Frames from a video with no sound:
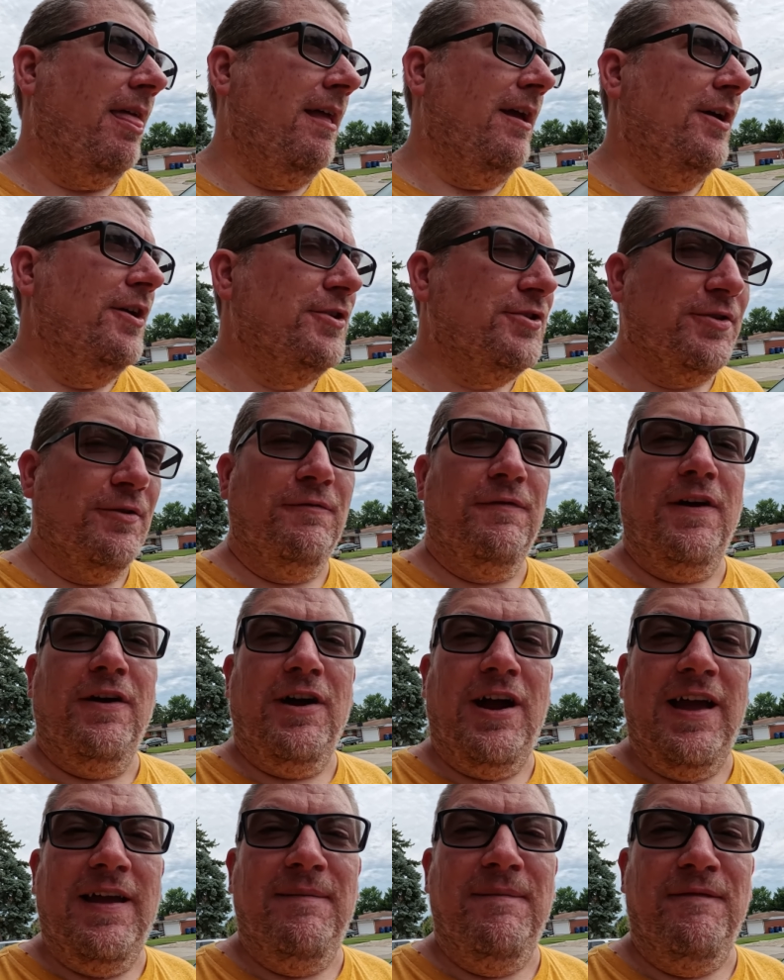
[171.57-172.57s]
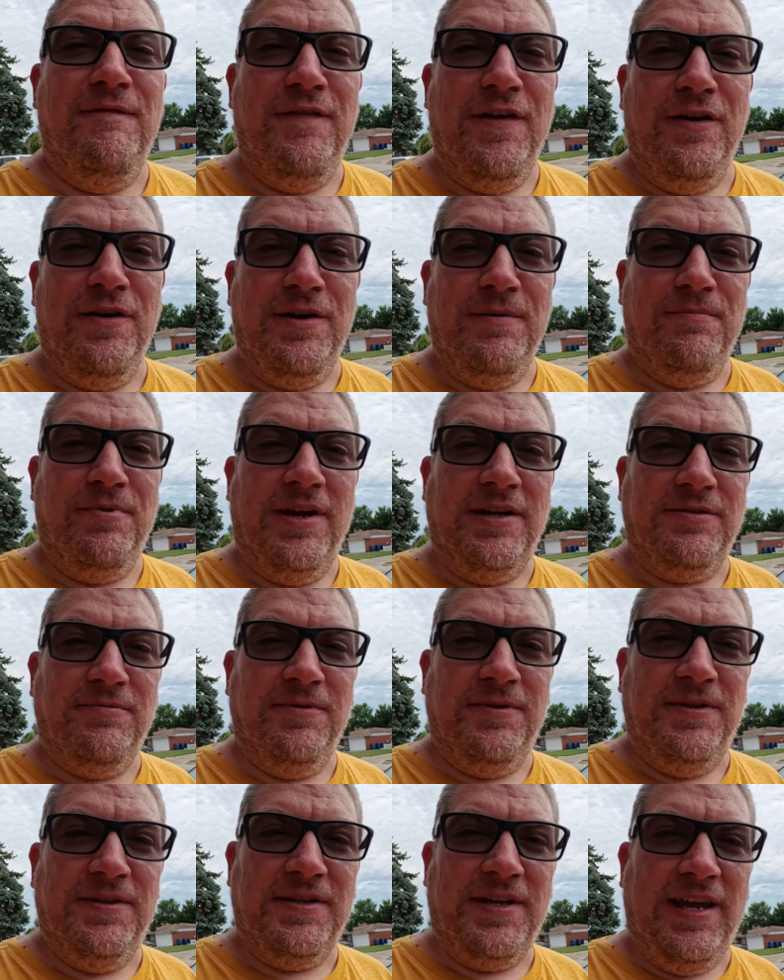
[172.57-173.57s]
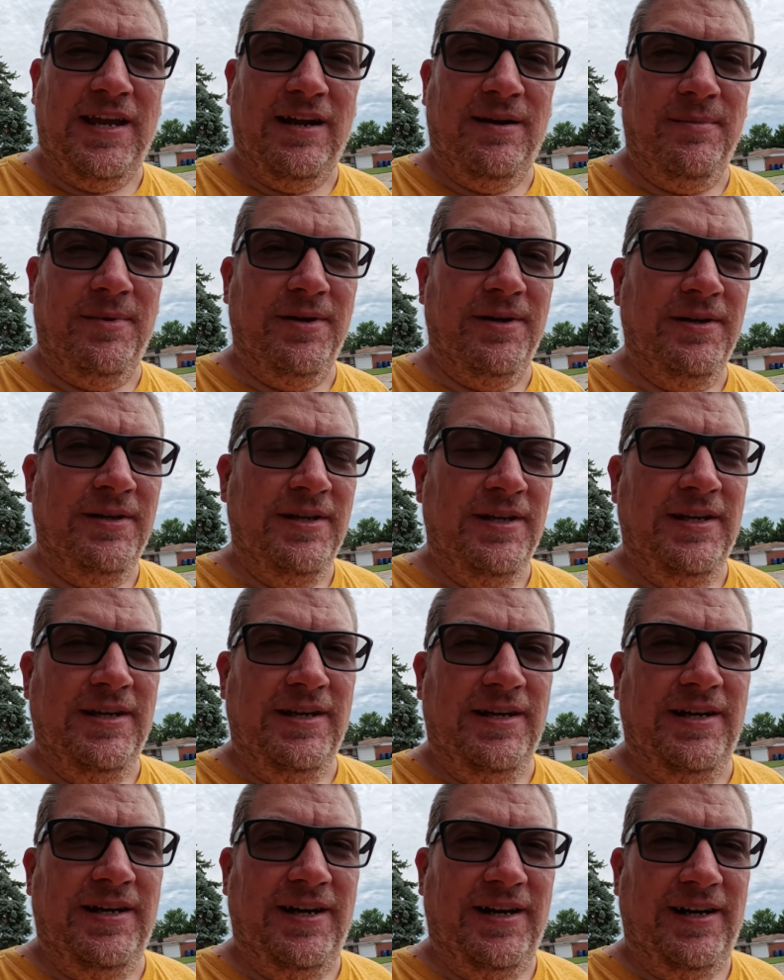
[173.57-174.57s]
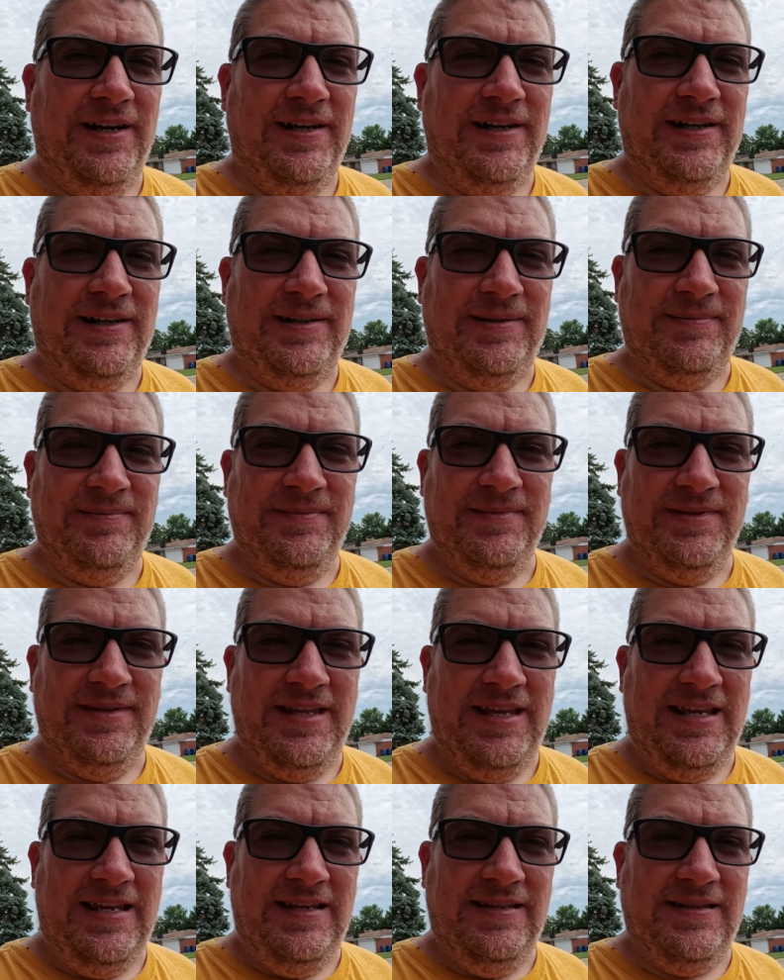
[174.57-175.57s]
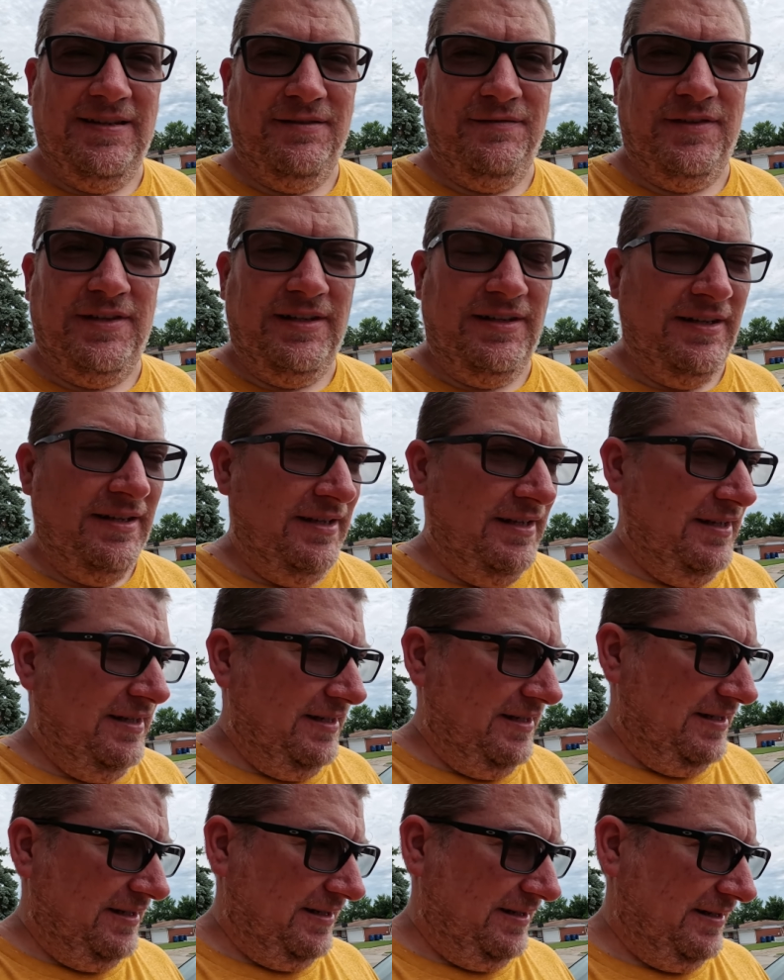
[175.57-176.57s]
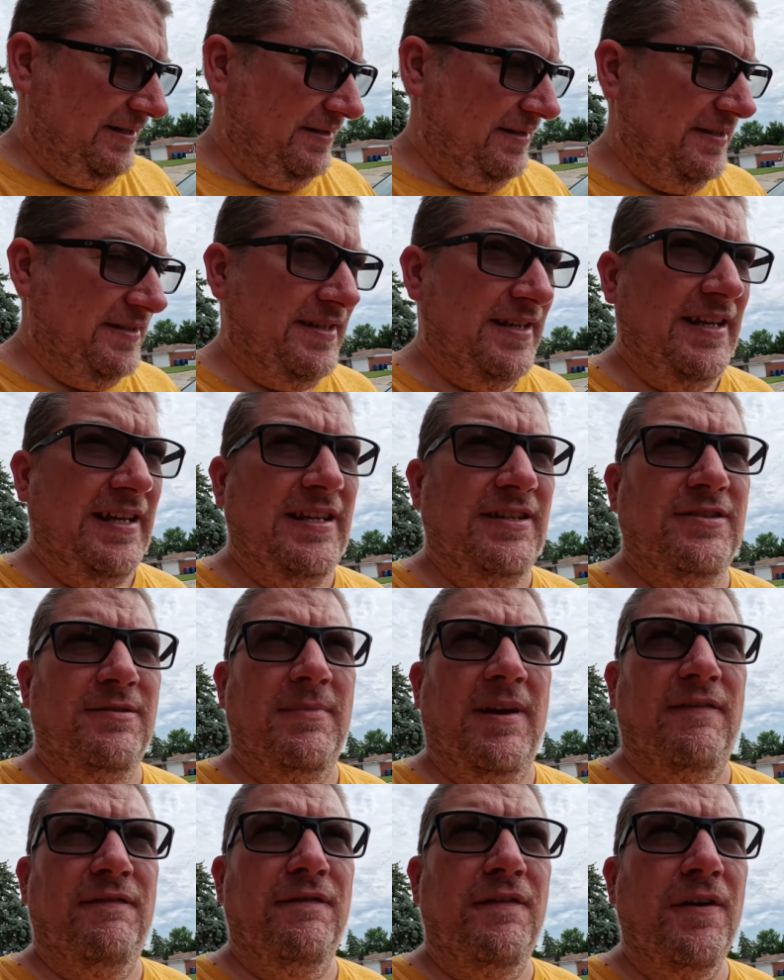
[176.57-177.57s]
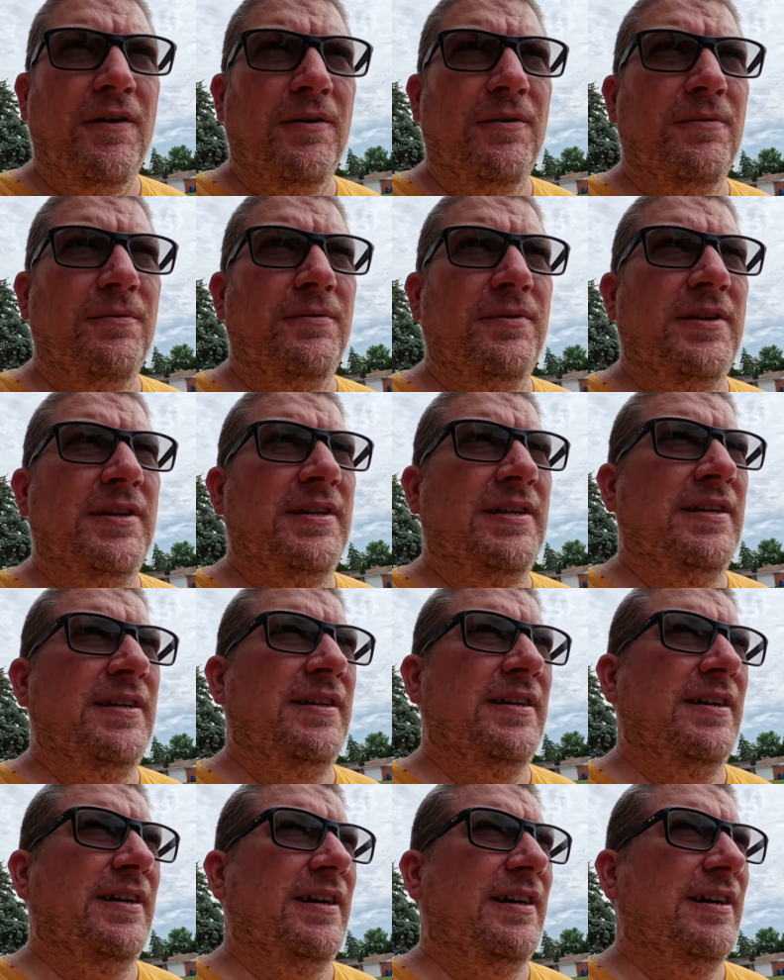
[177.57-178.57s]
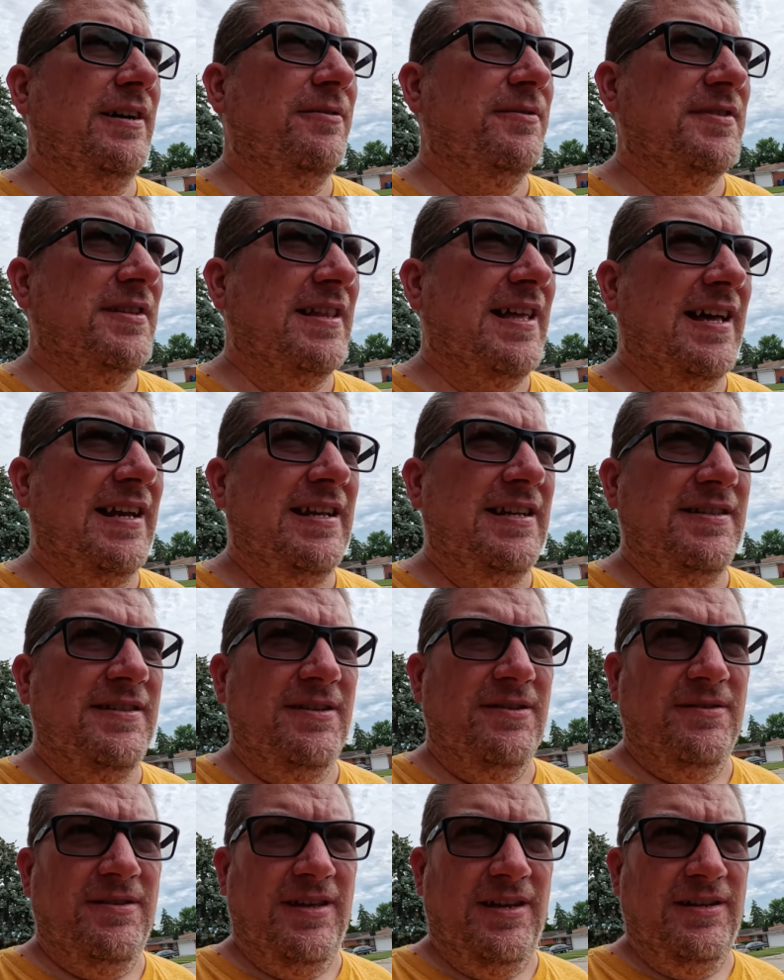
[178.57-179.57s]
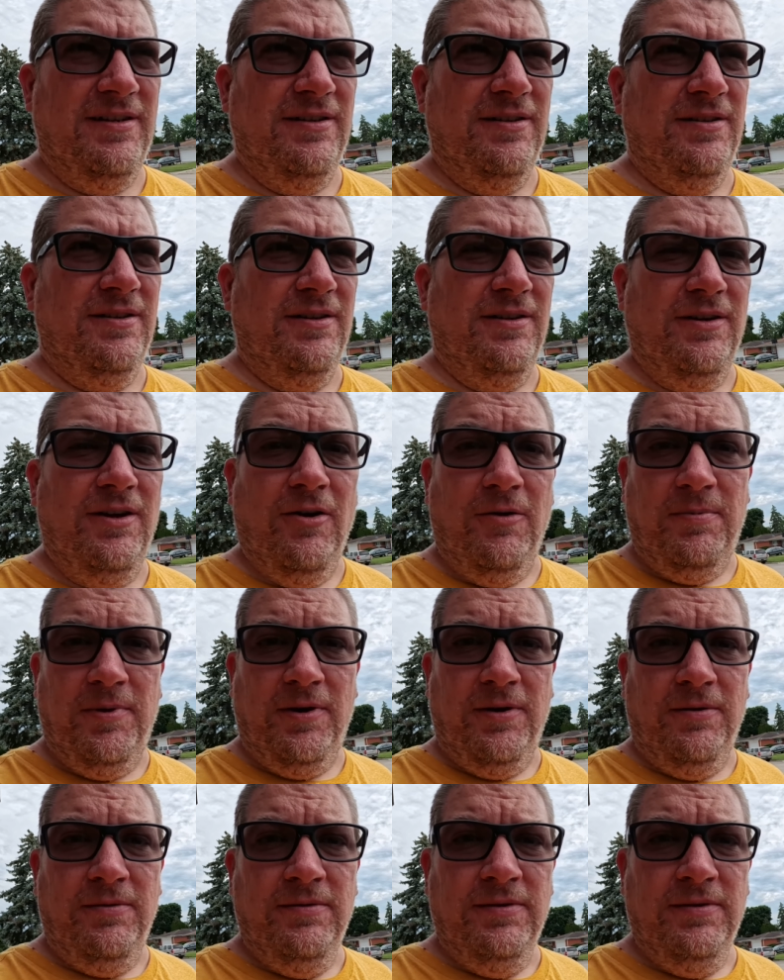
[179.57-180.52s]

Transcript: so far I am very impressed with this camera. The ease of it, the syncing to my phone was a lot easier than GoPro,